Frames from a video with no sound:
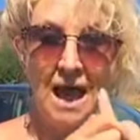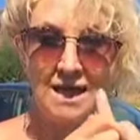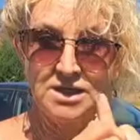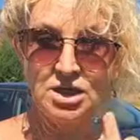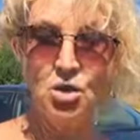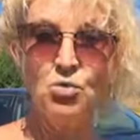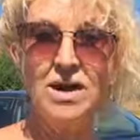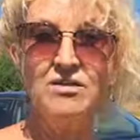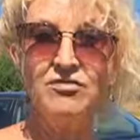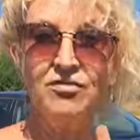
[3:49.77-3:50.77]
and
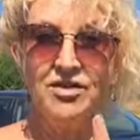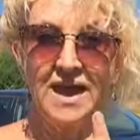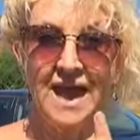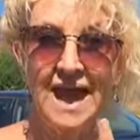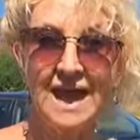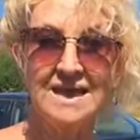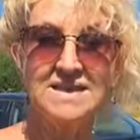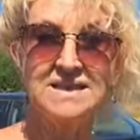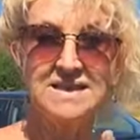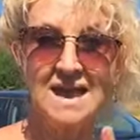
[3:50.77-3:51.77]
nowhere for their
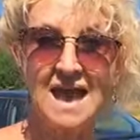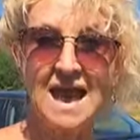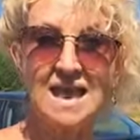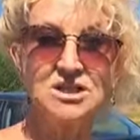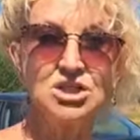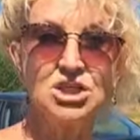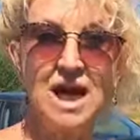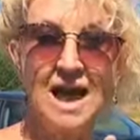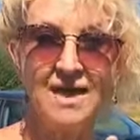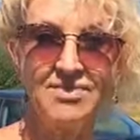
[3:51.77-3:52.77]
eggs to hatch
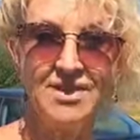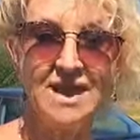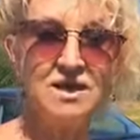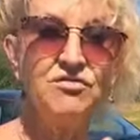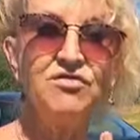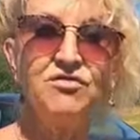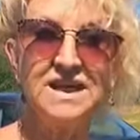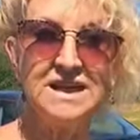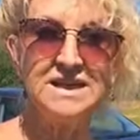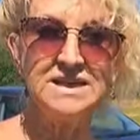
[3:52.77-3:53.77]
and then
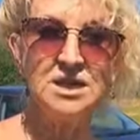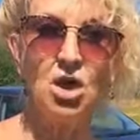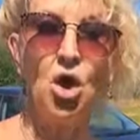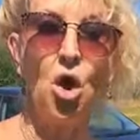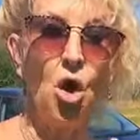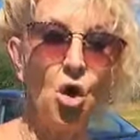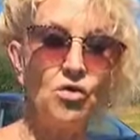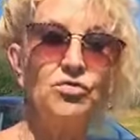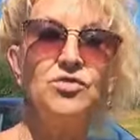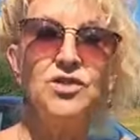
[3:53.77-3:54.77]
feed
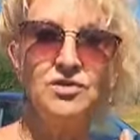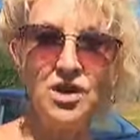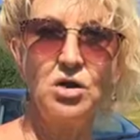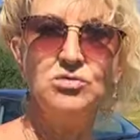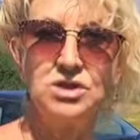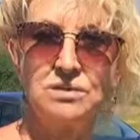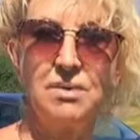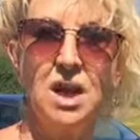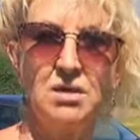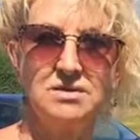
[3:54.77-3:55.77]
on the host
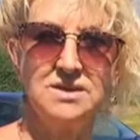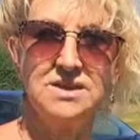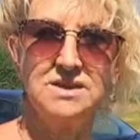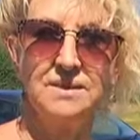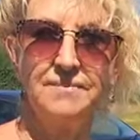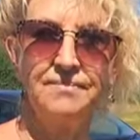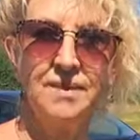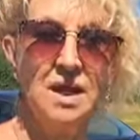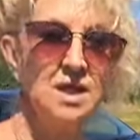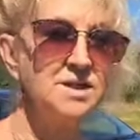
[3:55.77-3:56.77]
plants.
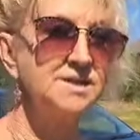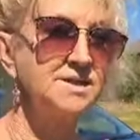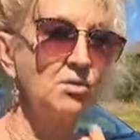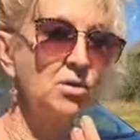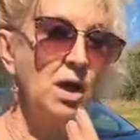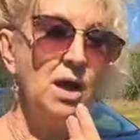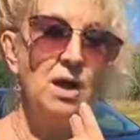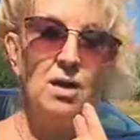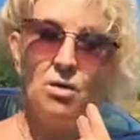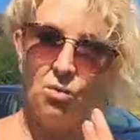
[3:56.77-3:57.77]
So
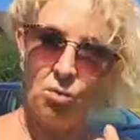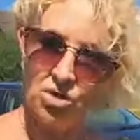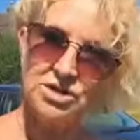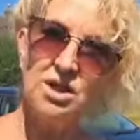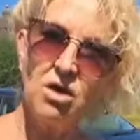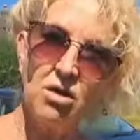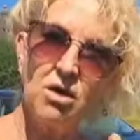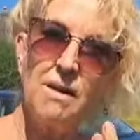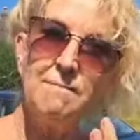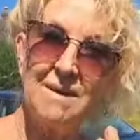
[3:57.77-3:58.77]
what
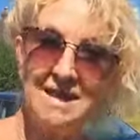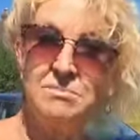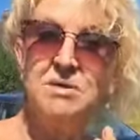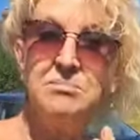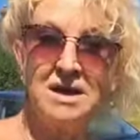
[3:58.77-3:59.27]
are baby